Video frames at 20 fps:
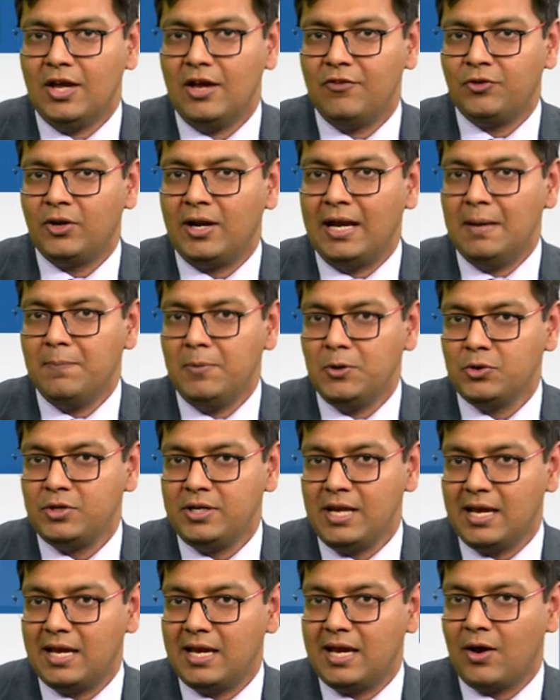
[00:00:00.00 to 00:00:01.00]
If you're able to
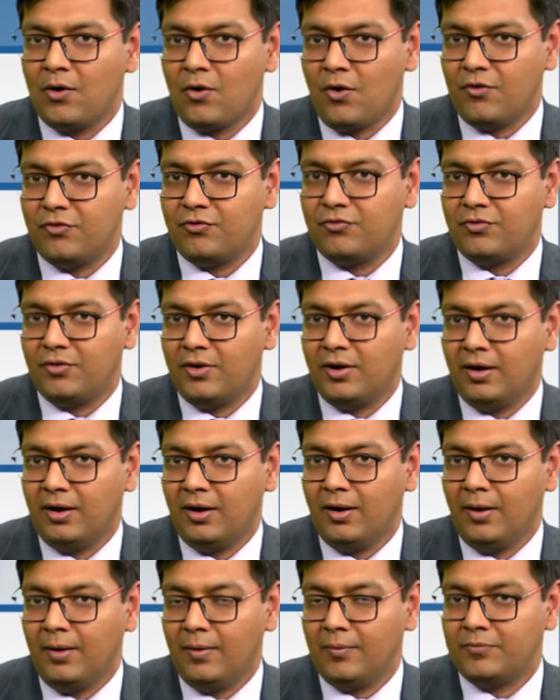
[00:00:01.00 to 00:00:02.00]
take care of uh,
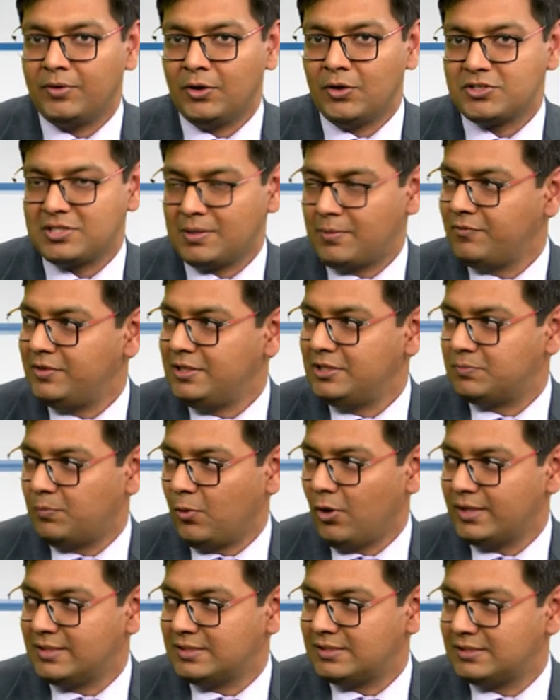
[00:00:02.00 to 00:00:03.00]
you know, some of these
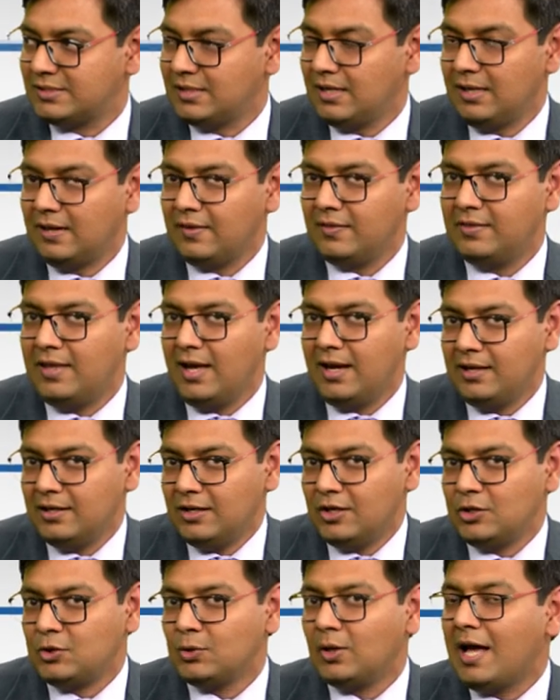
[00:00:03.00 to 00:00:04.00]
points,
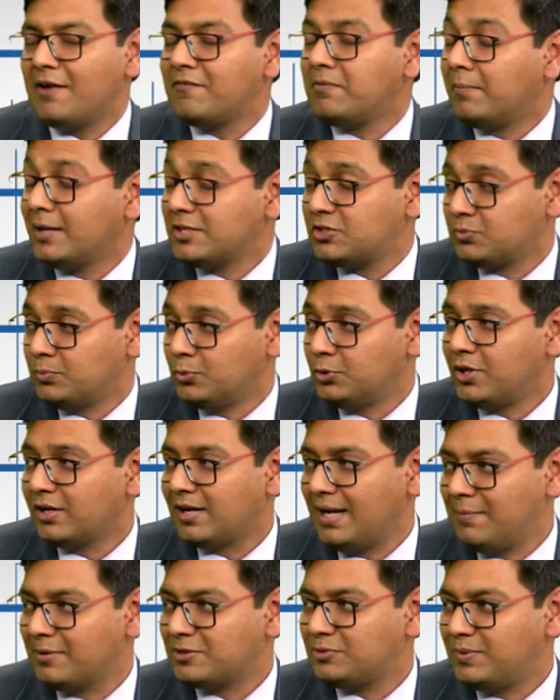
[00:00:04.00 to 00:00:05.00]
then you'll have a much smoother
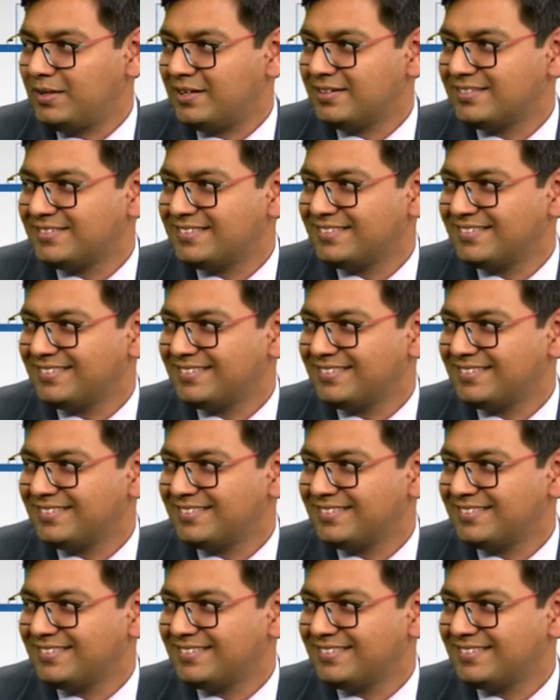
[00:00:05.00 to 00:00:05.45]
claim experience.